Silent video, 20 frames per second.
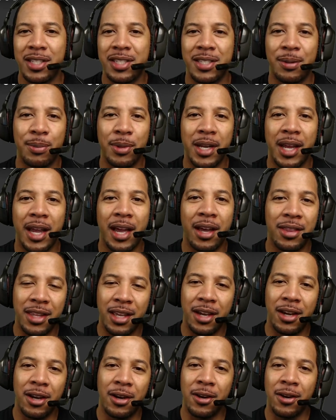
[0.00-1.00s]
somebody out
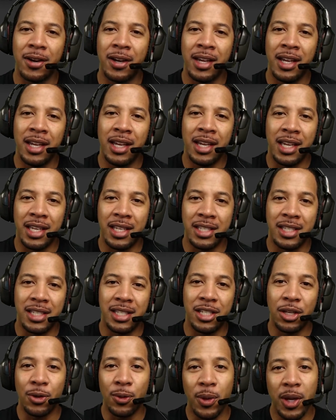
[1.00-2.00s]
there is
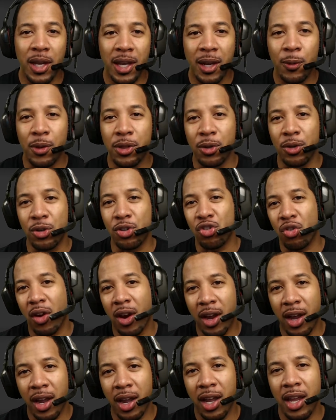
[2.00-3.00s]
doing, what they're
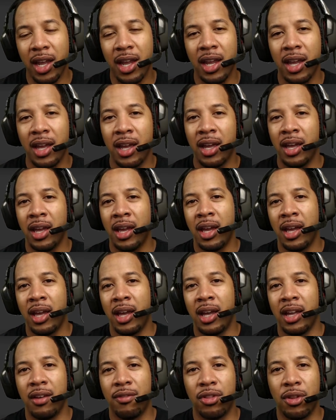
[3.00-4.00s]
trying,
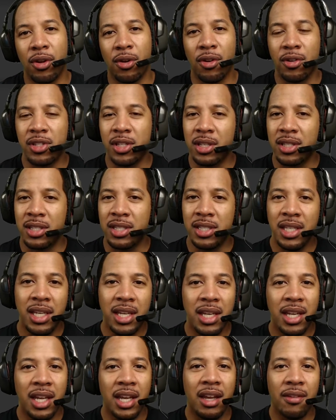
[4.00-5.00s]
if they're
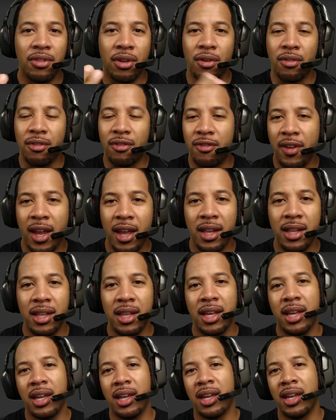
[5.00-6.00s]
succeeding, if they're
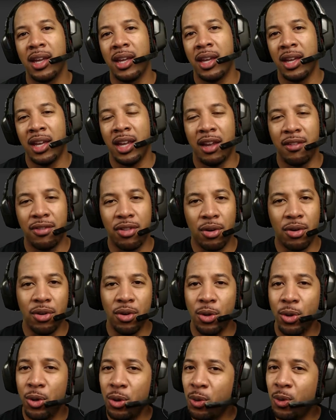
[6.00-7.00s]
failing, if they're
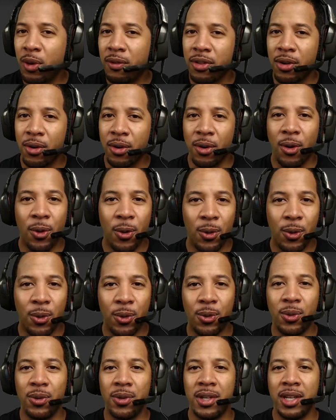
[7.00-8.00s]
new, if they're
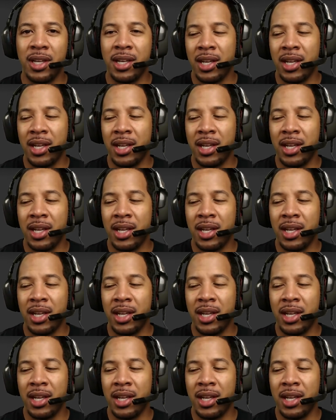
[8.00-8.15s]
old,